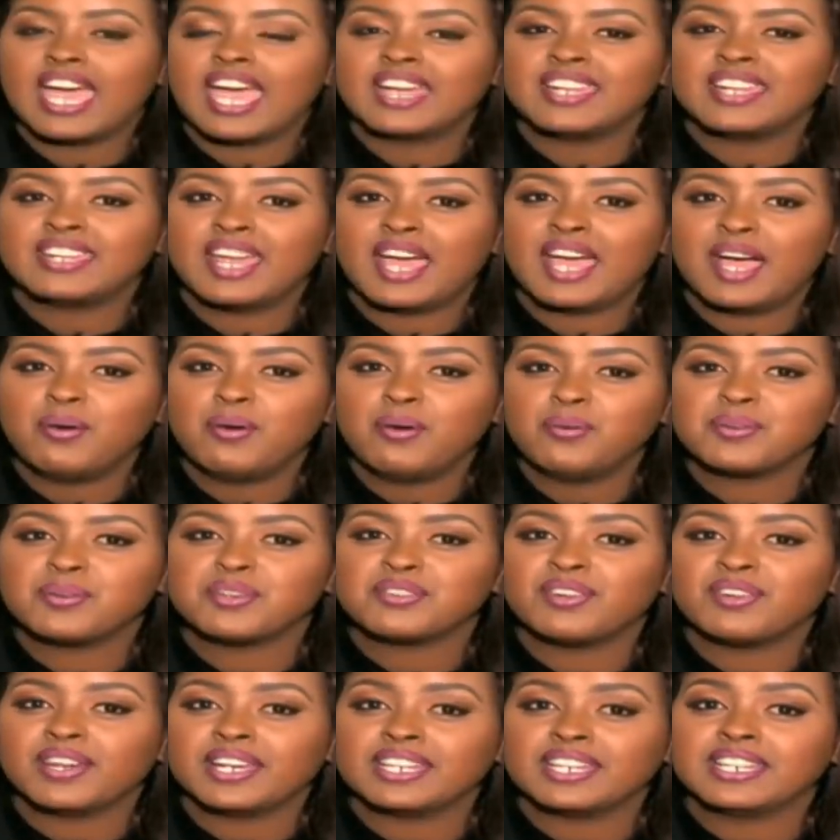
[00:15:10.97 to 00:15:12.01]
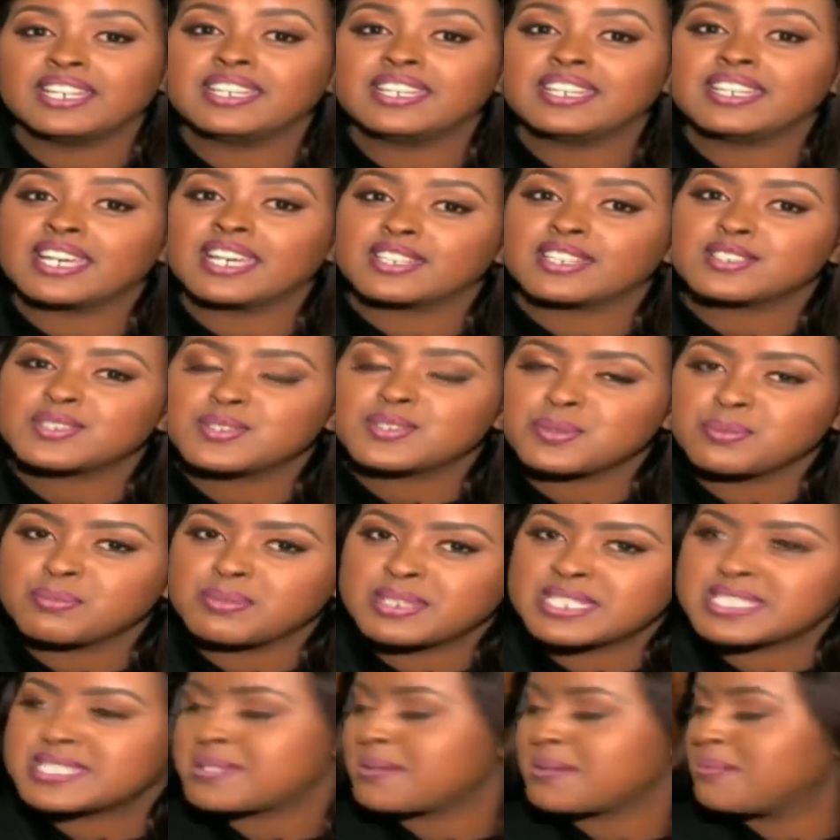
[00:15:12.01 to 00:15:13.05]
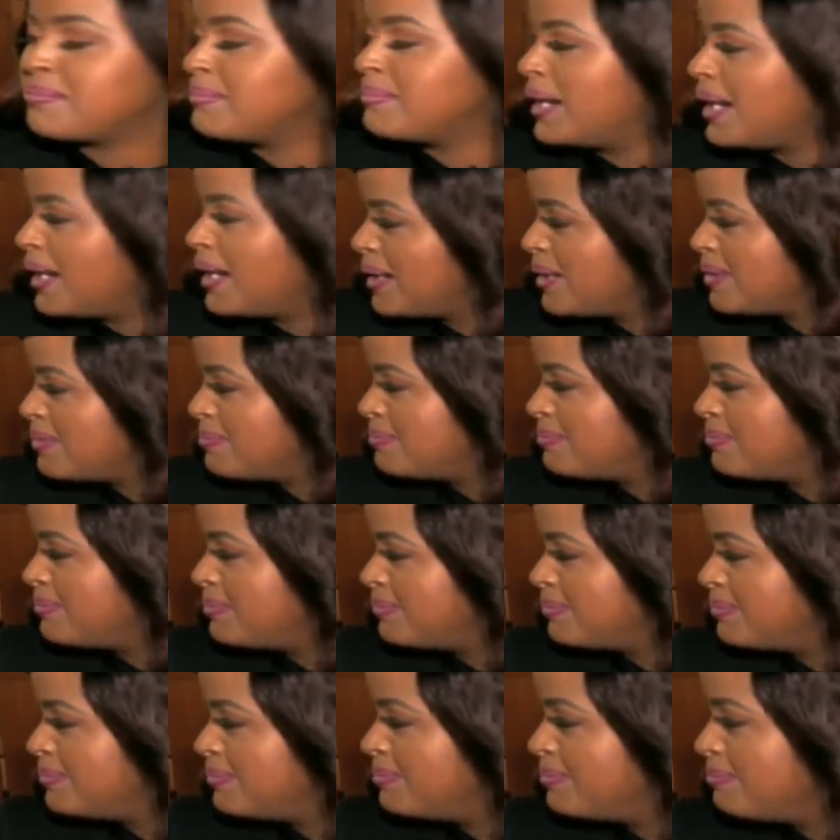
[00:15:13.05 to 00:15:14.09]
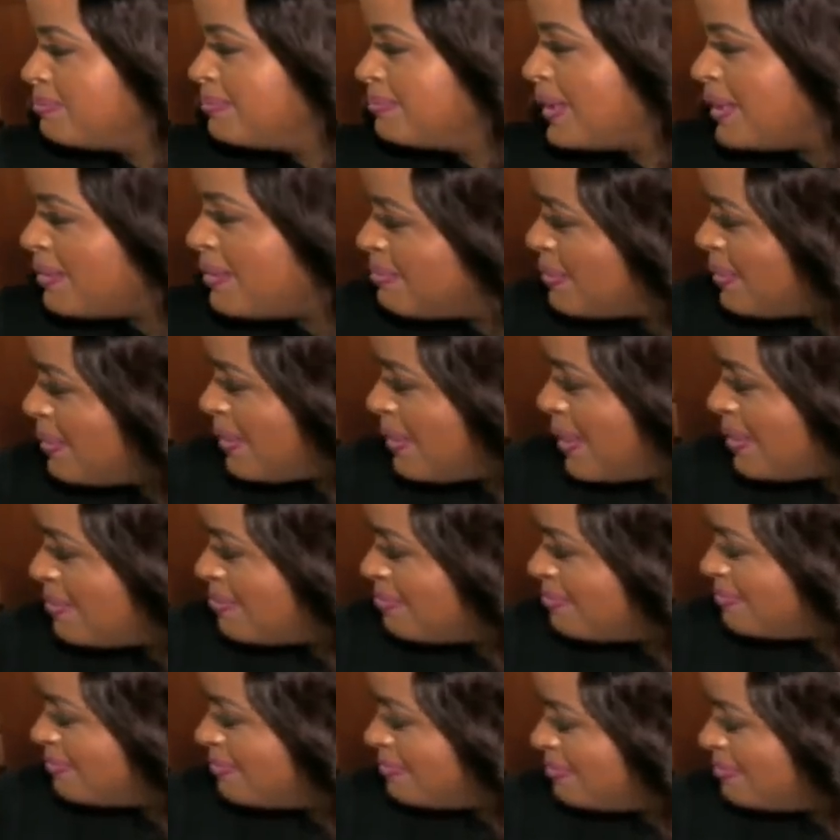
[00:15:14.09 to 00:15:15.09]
And now we finally get to meet Mom. Mambo, Mom.